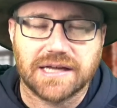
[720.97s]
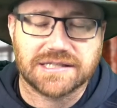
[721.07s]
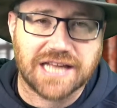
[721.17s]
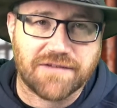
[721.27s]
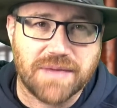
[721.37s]
A
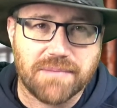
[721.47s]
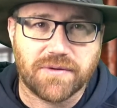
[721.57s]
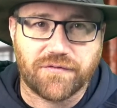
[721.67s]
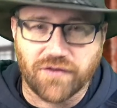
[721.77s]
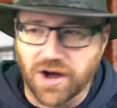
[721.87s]
staff
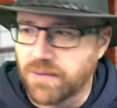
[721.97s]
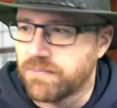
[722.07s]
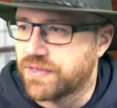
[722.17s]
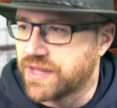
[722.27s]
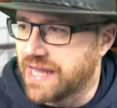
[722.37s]
member
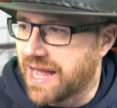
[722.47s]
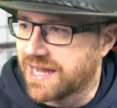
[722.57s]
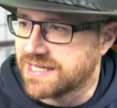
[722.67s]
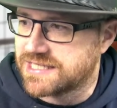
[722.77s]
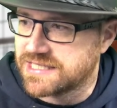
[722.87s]
from the
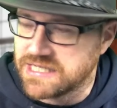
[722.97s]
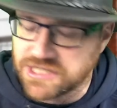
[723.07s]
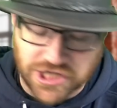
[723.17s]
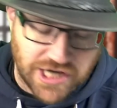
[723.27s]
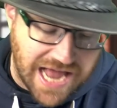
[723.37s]

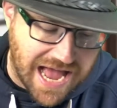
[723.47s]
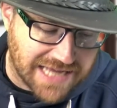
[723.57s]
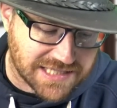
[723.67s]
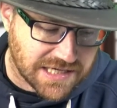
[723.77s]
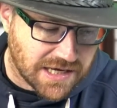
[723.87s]

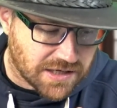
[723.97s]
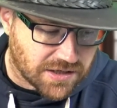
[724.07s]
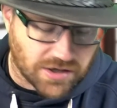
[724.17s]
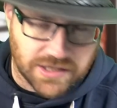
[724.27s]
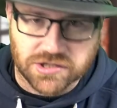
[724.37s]
ICGS
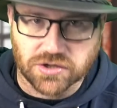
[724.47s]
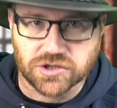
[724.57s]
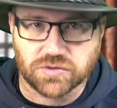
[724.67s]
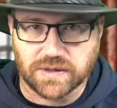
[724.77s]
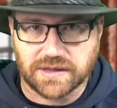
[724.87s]
got in
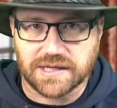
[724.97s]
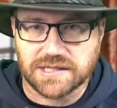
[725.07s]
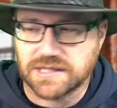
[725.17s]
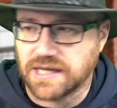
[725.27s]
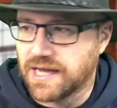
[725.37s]
touch with
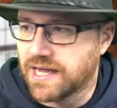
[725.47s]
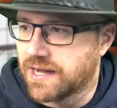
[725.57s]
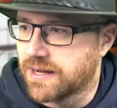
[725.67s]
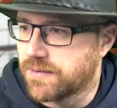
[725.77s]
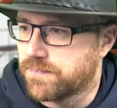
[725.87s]
this
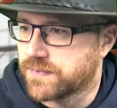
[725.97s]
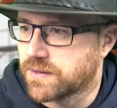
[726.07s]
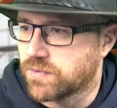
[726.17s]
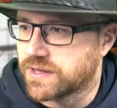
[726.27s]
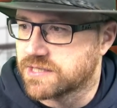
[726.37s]

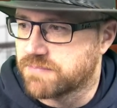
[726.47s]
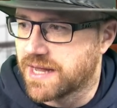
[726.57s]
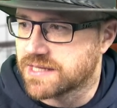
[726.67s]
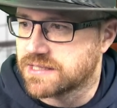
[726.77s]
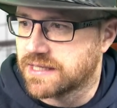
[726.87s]

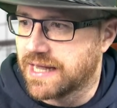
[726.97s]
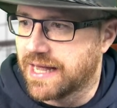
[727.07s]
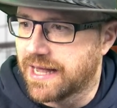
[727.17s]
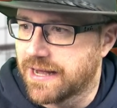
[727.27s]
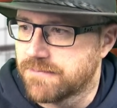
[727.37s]
person
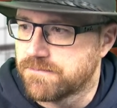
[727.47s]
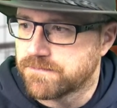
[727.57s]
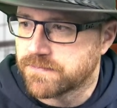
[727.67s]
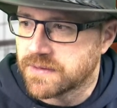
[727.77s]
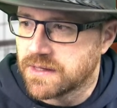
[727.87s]

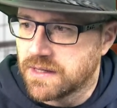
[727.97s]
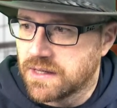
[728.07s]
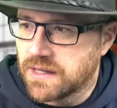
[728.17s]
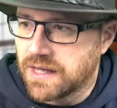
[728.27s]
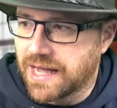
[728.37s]

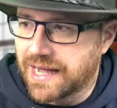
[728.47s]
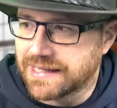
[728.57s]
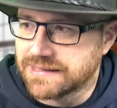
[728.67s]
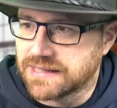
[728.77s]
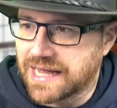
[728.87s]

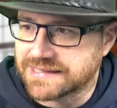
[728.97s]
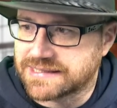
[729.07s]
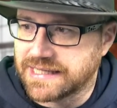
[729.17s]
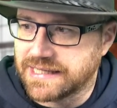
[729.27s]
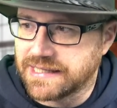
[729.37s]
and
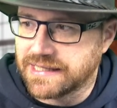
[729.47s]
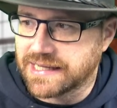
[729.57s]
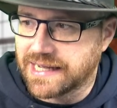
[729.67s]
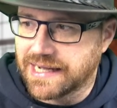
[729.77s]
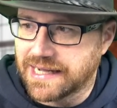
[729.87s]
asking.
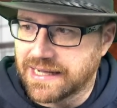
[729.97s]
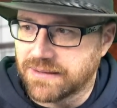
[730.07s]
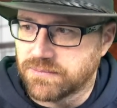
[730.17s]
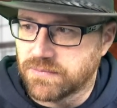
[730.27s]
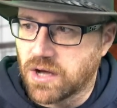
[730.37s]

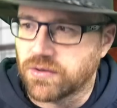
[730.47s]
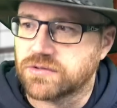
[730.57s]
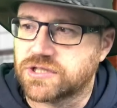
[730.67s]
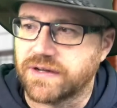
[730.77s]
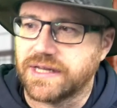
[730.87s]

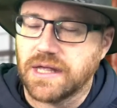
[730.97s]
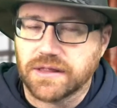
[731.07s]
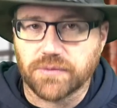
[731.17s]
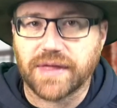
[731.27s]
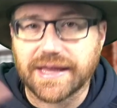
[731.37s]

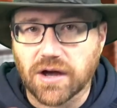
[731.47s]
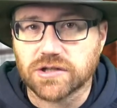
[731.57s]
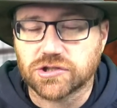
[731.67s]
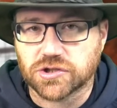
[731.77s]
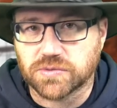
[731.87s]
They got
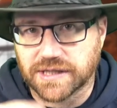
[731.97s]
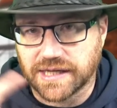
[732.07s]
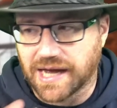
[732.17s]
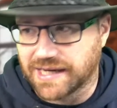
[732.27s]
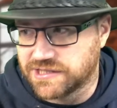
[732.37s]
in touch with
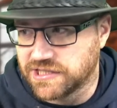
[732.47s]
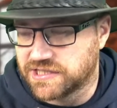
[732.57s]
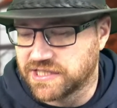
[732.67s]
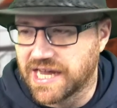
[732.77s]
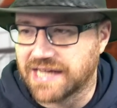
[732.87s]
the
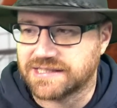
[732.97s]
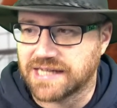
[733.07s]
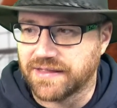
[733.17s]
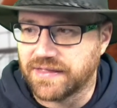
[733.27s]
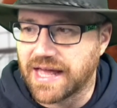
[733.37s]
IGCS,
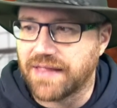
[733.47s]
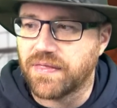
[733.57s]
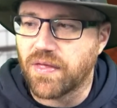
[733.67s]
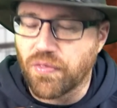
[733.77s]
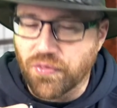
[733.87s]
and
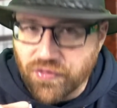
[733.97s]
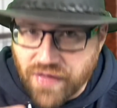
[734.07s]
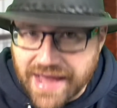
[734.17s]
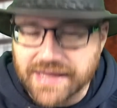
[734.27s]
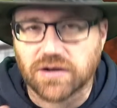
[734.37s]
then
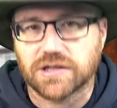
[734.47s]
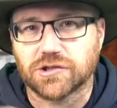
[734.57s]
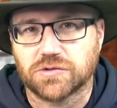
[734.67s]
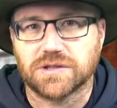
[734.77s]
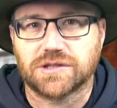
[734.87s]
they got in
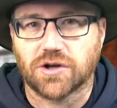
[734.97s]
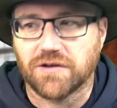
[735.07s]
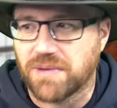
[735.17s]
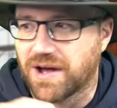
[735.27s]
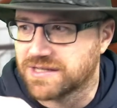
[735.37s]
touch with the
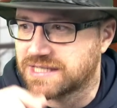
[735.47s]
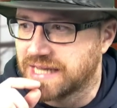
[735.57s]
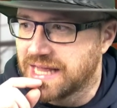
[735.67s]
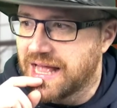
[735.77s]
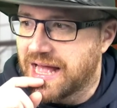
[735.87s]
Tory
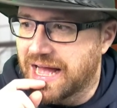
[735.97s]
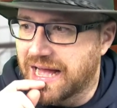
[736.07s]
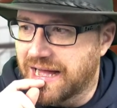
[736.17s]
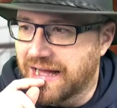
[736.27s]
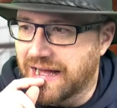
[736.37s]
Party
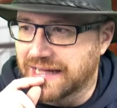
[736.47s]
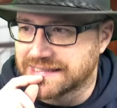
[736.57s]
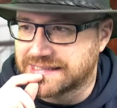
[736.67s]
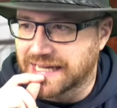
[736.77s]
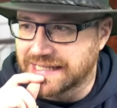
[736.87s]

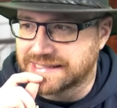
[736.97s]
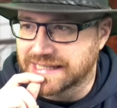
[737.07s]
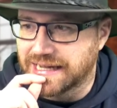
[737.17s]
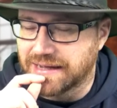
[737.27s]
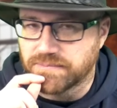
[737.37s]
and said,
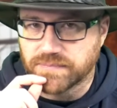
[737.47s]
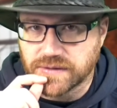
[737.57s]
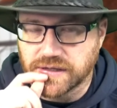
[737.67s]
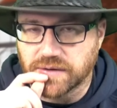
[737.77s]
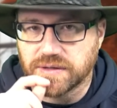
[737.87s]

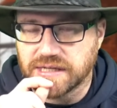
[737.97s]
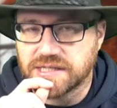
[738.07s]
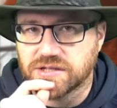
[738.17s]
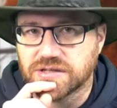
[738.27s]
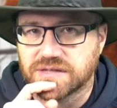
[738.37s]
you
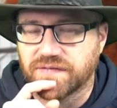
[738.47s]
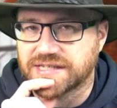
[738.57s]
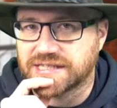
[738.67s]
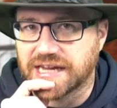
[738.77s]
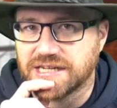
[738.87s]
need to do this
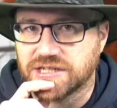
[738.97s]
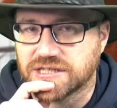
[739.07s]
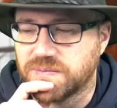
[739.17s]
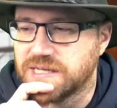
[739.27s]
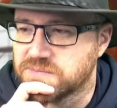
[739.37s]
investigation
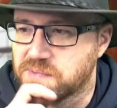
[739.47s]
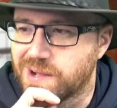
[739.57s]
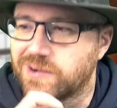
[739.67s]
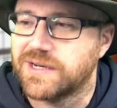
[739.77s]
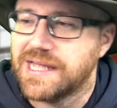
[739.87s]
into Peter
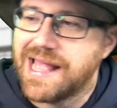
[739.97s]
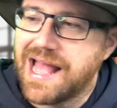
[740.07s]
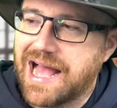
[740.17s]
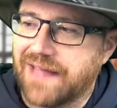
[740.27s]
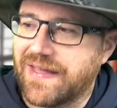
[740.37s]
Bone,
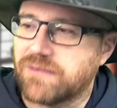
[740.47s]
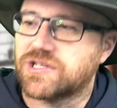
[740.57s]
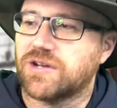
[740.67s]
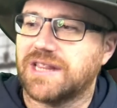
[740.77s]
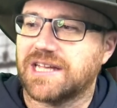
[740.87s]
and that
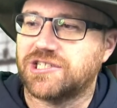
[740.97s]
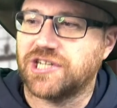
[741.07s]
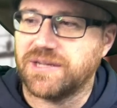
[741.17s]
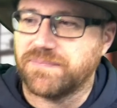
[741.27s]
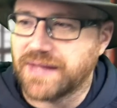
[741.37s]
was only last
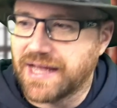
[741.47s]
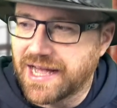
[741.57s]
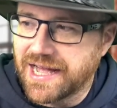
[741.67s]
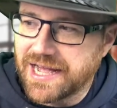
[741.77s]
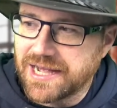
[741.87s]
year,
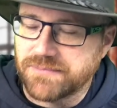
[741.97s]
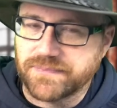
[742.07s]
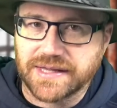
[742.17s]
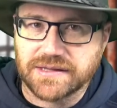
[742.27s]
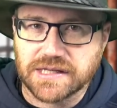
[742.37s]

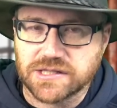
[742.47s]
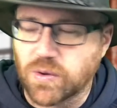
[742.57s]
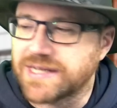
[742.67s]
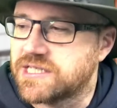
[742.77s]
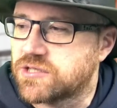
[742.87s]
in
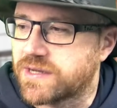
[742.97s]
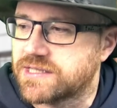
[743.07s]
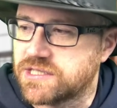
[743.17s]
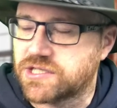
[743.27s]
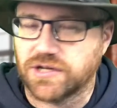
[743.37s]

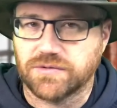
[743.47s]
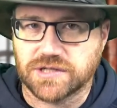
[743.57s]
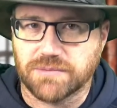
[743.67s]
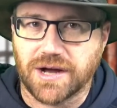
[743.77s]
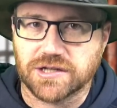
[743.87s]
2022,
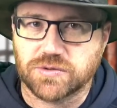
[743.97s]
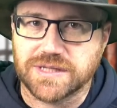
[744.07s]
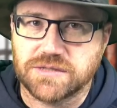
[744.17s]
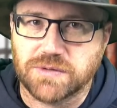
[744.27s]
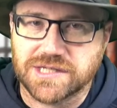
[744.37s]
so March
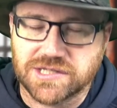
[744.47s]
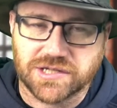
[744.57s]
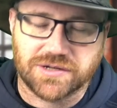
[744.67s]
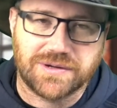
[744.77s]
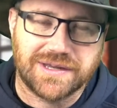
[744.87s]

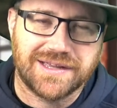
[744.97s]
2022.